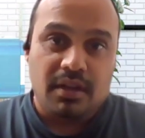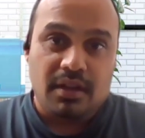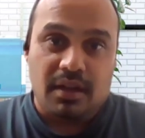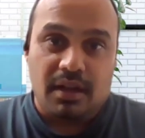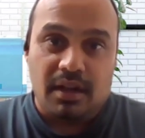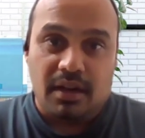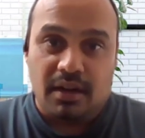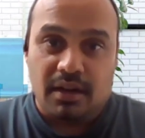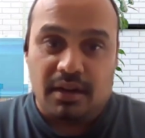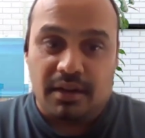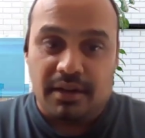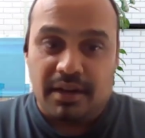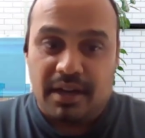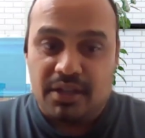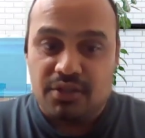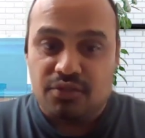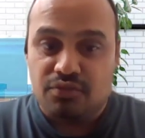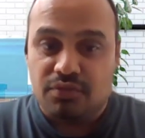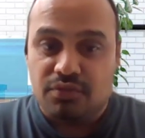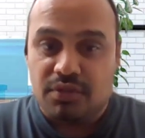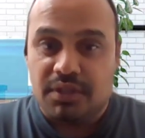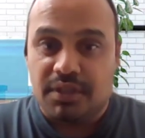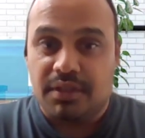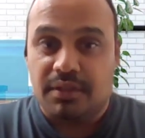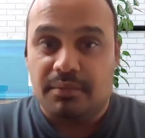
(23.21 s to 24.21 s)
uh,
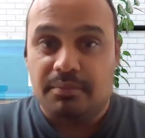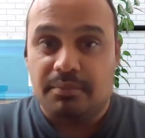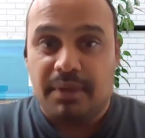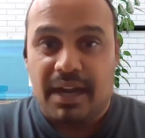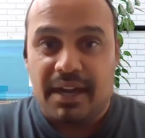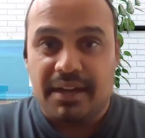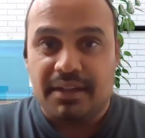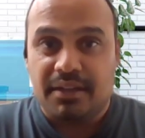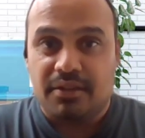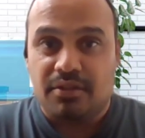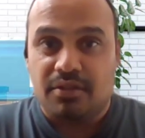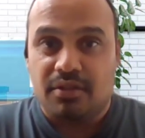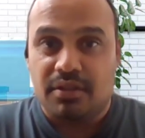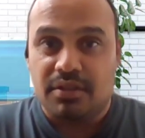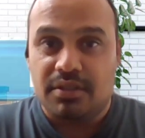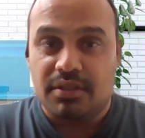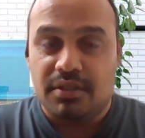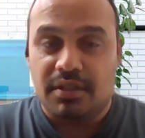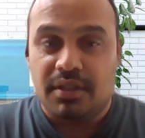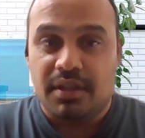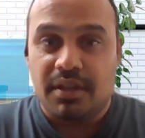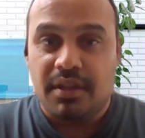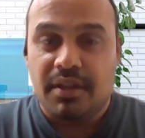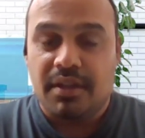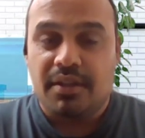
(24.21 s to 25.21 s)
graduate in biotechnology,